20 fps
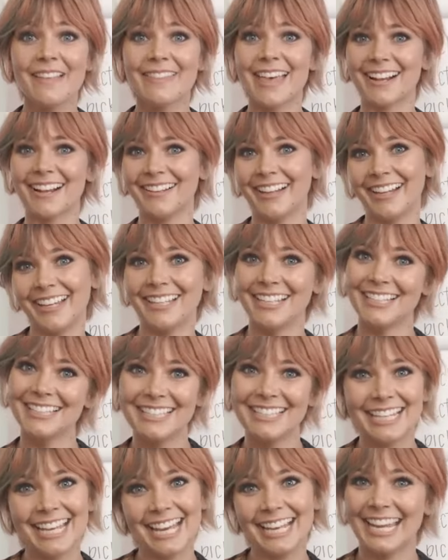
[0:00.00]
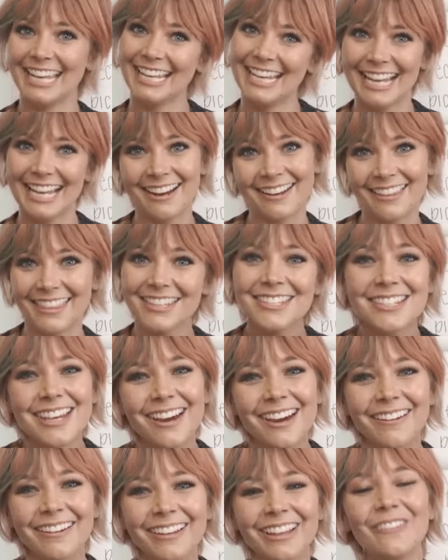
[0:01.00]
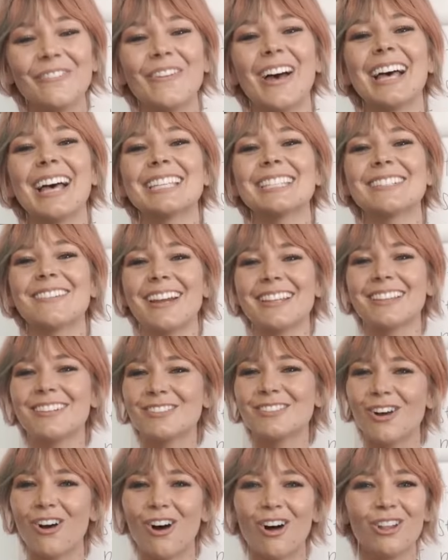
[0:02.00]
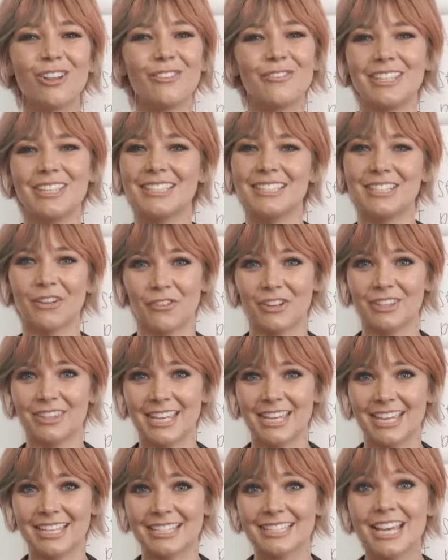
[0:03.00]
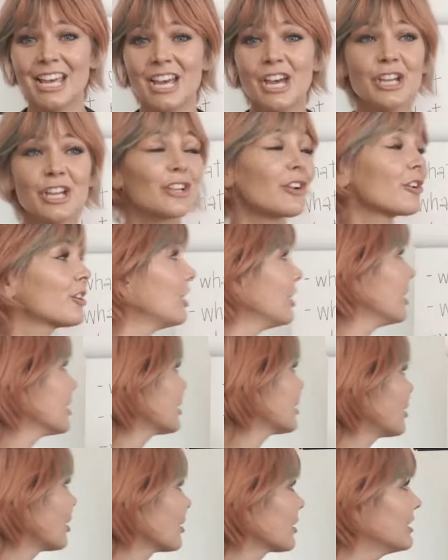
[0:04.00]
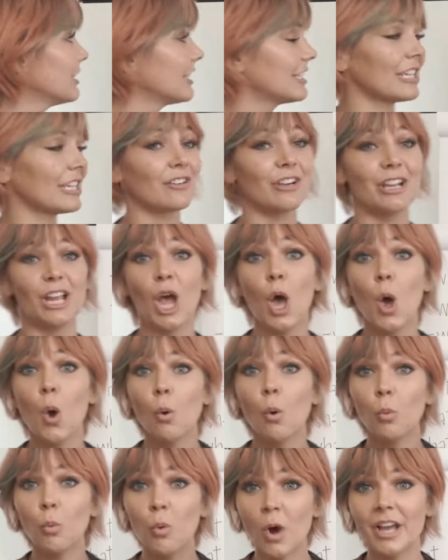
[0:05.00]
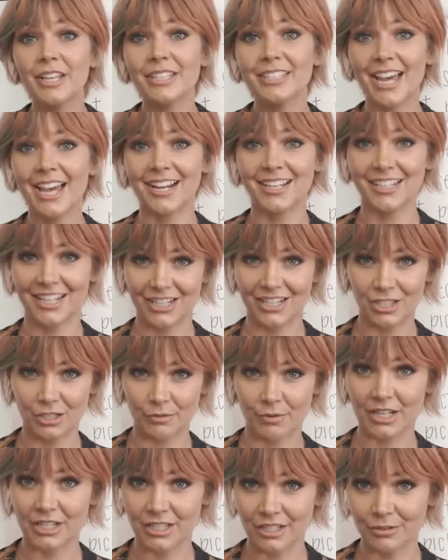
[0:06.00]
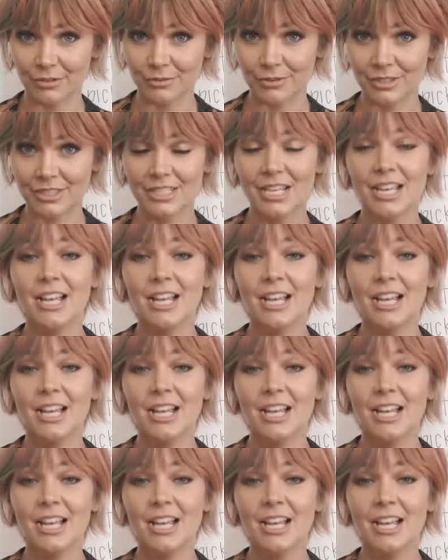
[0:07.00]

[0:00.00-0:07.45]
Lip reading: that client needs to get in and out of the chair really fast, right? There's all of these different things. You're gonna start considering, what technique do I use?